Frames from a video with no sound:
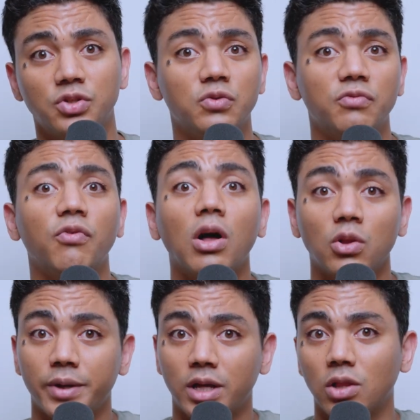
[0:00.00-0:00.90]
to
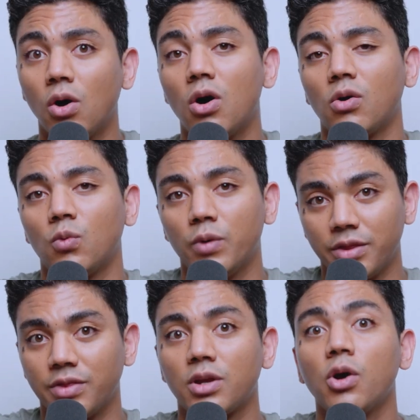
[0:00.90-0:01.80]
following along
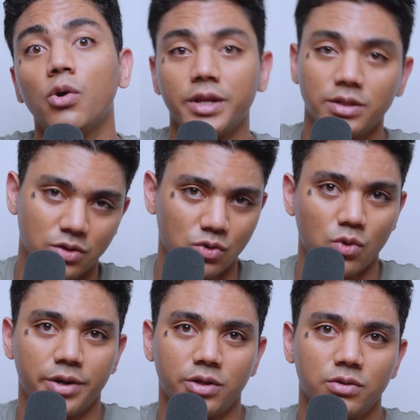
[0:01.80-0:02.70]
with coding
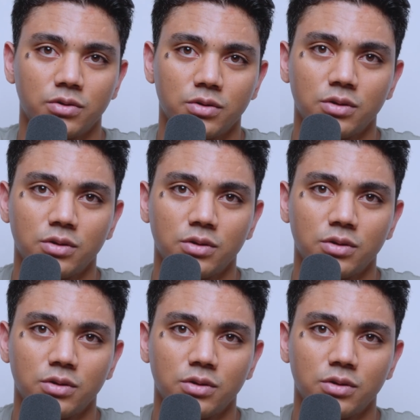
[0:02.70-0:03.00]
tutorials.